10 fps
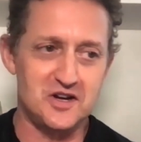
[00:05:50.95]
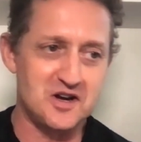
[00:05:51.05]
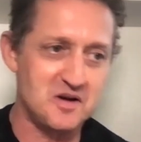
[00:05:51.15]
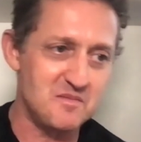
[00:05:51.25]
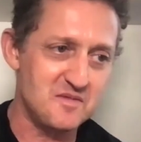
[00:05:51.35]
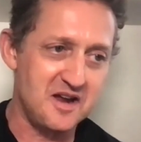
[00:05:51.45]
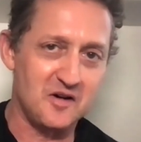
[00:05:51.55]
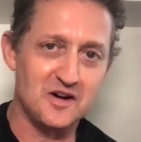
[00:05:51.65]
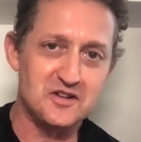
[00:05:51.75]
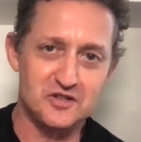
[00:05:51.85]
um,
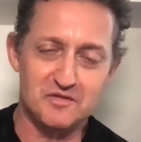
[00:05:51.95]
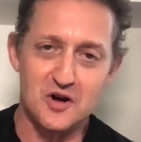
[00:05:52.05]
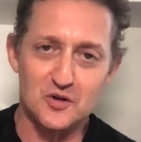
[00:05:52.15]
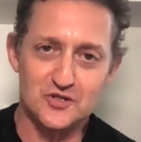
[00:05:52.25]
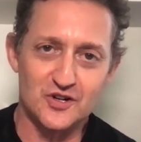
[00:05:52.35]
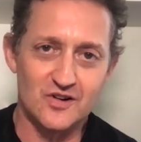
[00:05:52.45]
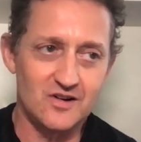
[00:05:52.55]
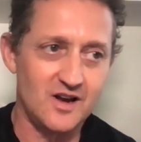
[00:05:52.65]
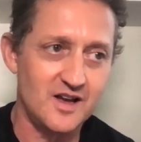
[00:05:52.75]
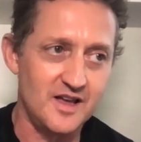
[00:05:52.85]
areas of
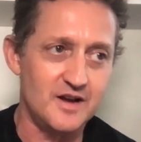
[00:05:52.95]
culture uh,